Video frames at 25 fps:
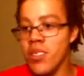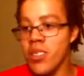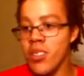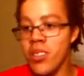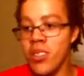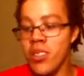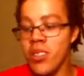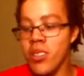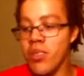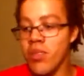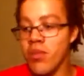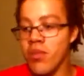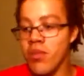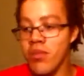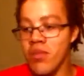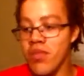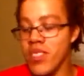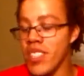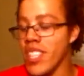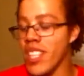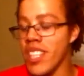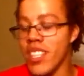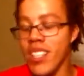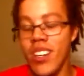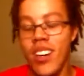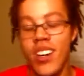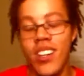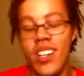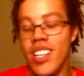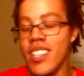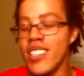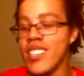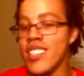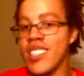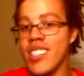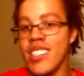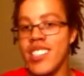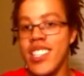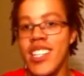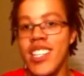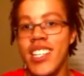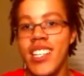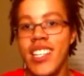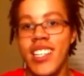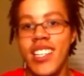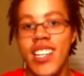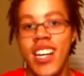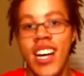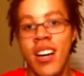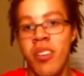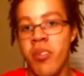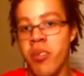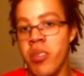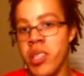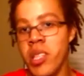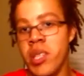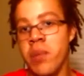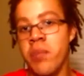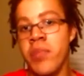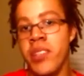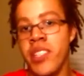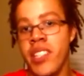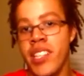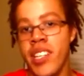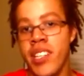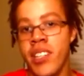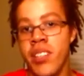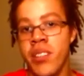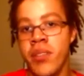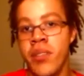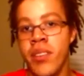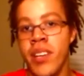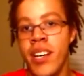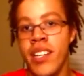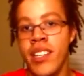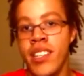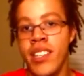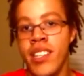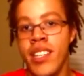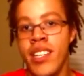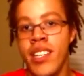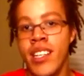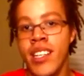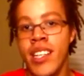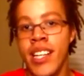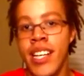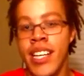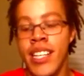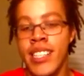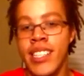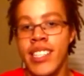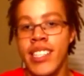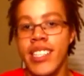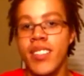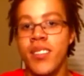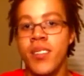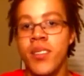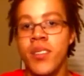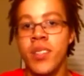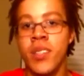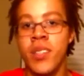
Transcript: So, yeah, all that's to say, I really appreciated the fact that, like,